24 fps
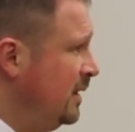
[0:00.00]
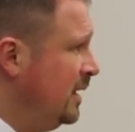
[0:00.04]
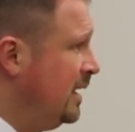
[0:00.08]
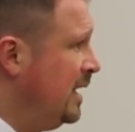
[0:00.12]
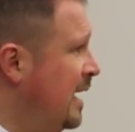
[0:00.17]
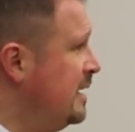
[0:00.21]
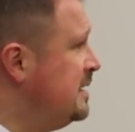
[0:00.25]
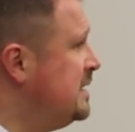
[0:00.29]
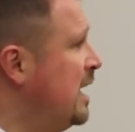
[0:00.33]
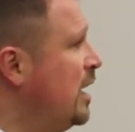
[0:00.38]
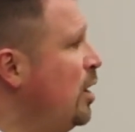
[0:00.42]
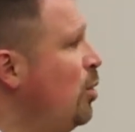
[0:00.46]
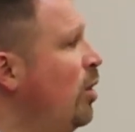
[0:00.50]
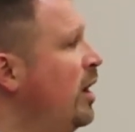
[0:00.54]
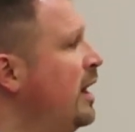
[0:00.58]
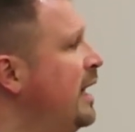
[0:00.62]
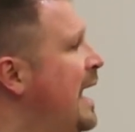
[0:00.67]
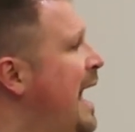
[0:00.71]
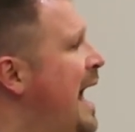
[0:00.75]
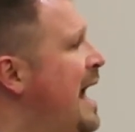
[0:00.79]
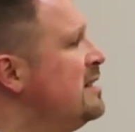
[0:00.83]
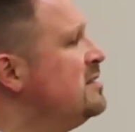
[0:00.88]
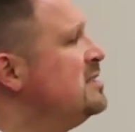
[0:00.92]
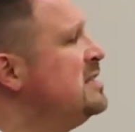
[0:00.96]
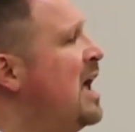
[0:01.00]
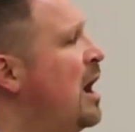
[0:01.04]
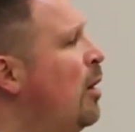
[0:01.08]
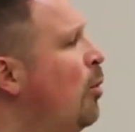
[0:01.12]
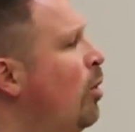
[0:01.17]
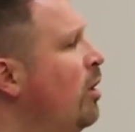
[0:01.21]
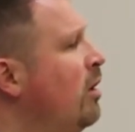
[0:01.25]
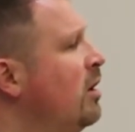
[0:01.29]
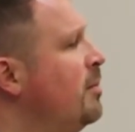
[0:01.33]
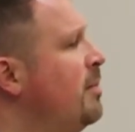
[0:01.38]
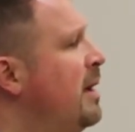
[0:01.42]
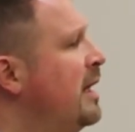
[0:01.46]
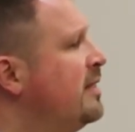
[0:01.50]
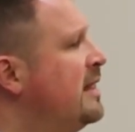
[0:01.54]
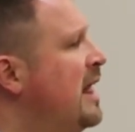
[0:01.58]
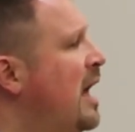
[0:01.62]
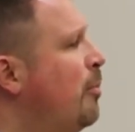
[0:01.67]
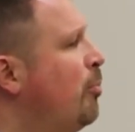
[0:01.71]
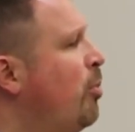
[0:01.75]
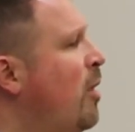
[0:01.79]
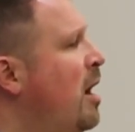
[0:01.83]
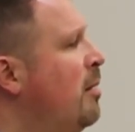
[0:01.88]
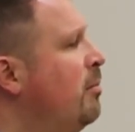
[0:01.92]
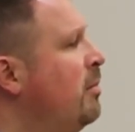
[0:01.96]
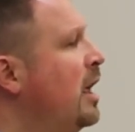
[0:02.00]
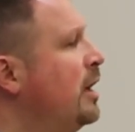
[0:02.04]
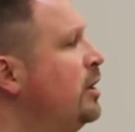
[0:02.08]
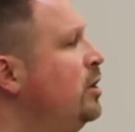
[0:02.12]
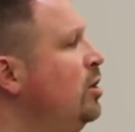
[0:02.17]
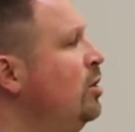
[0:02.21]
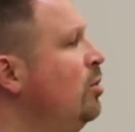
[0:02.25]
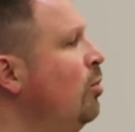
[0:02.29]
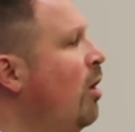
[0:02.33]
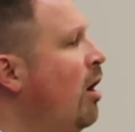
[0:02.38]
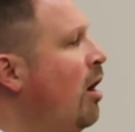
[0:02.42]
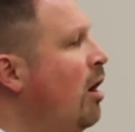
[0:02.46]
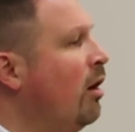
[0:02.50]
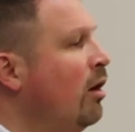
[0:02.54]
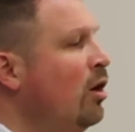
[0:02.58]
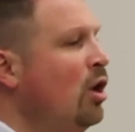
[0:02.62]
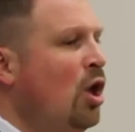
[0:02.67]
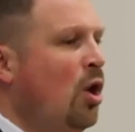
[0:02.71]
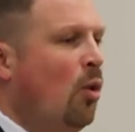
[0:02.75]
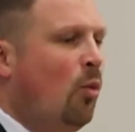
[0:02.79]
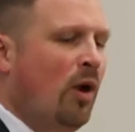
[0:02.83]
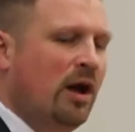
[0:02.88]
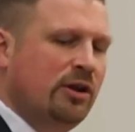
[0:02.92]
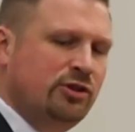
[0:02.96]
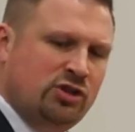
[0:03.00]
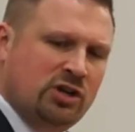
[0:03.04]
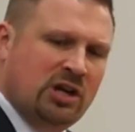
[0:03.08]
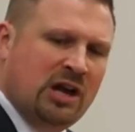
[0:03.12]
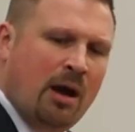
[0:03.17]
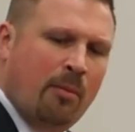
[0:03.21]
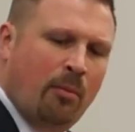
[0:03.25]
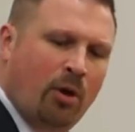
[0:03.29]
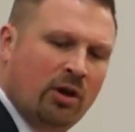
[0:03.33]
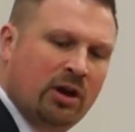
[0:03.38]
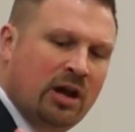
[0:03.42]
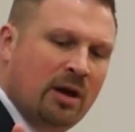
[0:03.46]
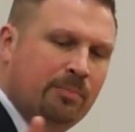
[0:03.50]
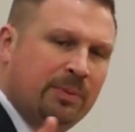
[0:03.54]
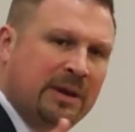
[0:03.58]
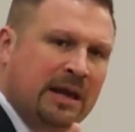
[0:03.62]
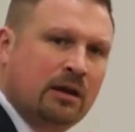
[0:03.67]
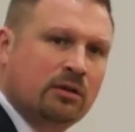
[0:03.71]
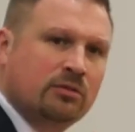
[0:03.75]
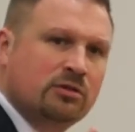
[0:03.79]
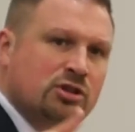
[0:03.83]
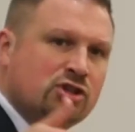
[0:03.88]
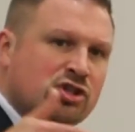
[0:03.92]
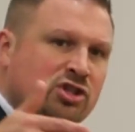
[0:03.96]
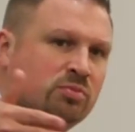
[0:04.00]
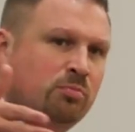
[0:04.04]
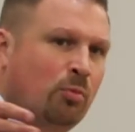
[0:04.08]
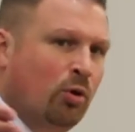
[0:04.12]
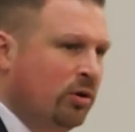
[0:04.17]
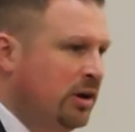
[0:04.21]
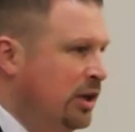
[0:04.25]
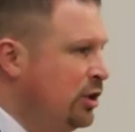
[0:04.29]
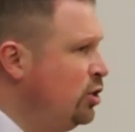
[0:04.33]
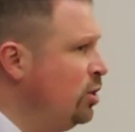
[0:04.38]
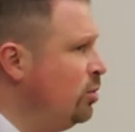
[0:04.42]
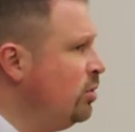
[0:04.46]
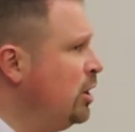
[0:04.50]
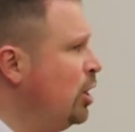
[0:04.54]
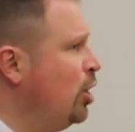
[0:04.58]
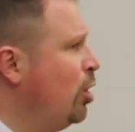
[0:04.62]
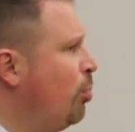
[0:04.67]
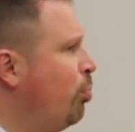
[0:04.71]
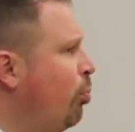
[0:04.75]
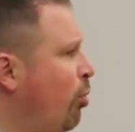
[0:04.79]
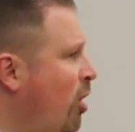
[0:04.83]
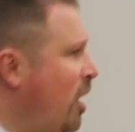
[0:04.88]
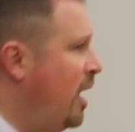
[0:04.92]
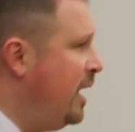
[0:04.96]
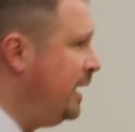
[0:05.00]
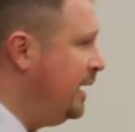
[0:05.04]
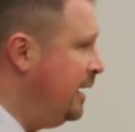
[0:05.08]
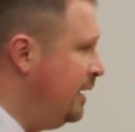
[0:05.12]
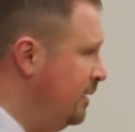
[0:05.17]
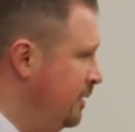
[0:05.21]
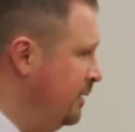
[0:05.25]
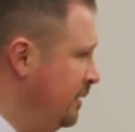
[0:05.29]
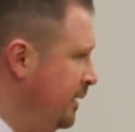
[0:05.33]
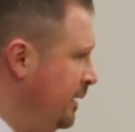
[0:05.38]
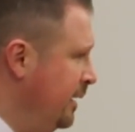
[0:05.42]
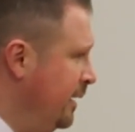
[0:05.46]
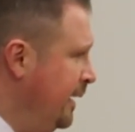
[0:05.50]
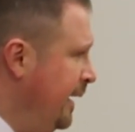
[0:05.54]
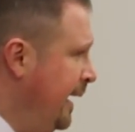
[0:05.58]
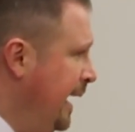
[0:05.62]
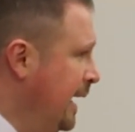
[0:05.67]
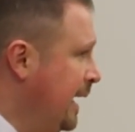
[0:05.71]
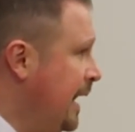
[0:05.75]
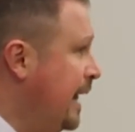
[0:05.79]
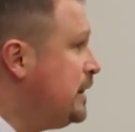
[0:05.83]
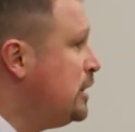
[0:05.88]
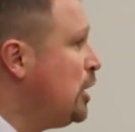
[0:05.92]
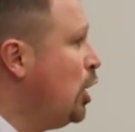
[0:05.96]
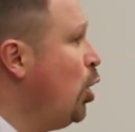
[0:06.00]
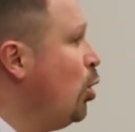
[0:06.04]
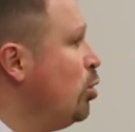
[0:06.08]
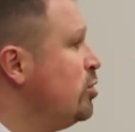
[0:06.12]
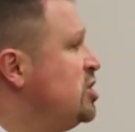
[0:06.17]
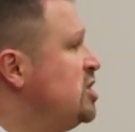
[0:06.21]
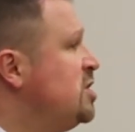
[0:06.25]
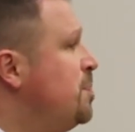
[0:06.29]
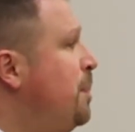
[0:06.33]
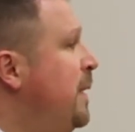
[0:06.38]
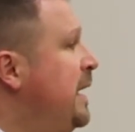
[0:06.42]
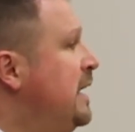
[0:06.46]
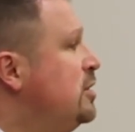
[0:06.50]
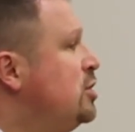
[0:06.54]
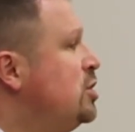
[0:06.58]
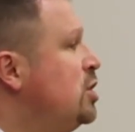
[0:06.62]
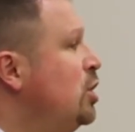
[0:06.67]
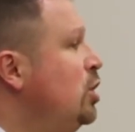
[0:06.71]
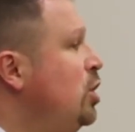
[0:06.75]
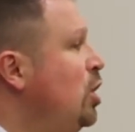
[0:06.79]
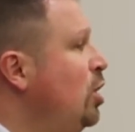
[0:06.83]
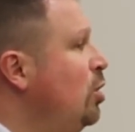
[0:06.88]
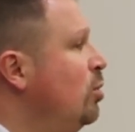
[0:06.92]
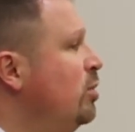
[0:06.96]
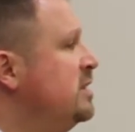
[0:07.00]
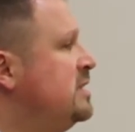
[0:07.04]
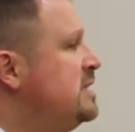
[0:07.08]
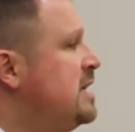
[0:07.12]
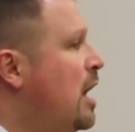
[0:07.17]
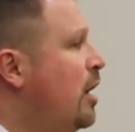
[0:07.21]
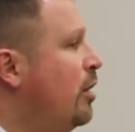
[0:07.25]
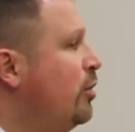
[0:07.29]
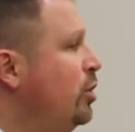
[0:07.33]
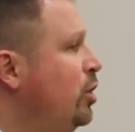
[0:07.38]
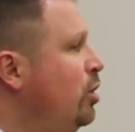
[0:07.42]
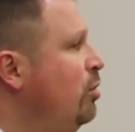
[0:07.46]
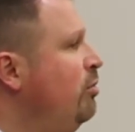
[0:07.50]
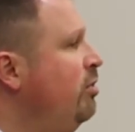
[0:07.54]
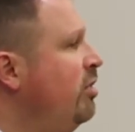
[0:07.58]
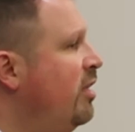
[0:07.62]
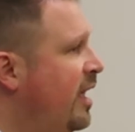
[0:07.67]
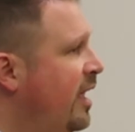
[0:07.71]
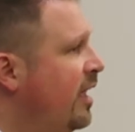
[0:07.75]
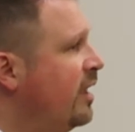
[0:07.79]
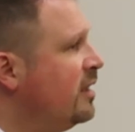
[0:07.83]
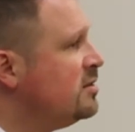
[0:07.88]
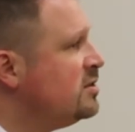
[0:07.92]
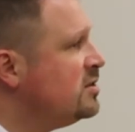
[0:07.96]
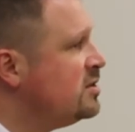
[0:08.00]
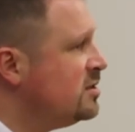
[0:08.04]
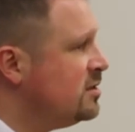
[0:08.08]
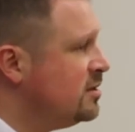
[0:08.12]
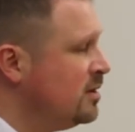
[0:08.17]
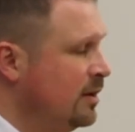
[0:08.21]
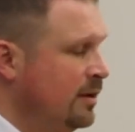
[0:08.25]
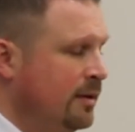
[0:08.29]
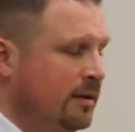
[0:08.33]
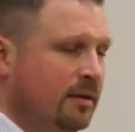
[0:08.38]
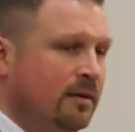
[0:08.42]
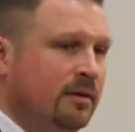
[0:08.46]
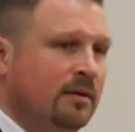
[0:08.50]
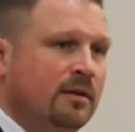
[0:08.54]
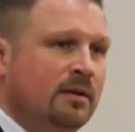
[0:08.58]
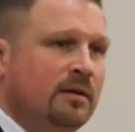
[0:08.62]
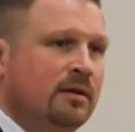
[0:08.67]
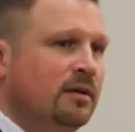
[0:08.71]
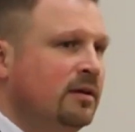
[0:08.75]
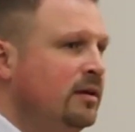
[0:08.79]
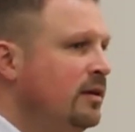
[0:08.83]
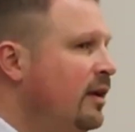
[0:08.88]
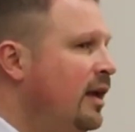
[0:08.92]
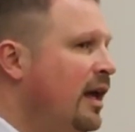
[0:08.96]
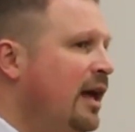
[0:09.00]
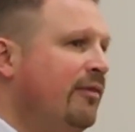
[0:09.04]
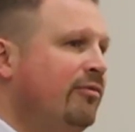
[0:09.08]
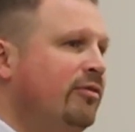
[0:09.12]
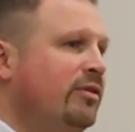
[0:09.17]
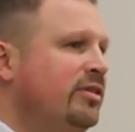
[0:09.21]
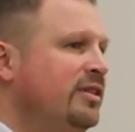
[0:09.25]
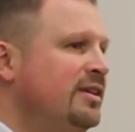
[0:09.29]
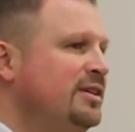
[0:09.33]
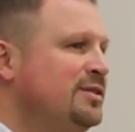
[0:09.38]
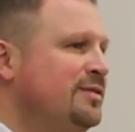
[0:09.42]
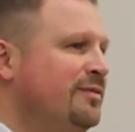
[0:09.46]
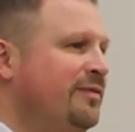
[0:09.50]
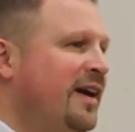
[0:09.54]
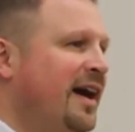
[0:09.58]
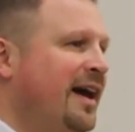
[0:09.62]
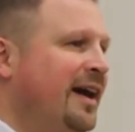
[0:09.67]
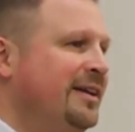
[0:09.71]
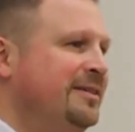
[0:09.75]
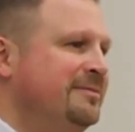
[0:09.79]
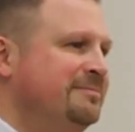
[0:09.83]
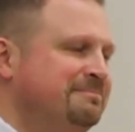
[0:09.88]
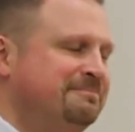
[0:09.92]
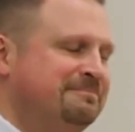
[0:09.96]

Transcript: Can I tell you what? God's not worried about that problem like you are. Why don't you come on up here this morning, do a little praying, and let the Lord speak to you and tell you this. Everything's fine.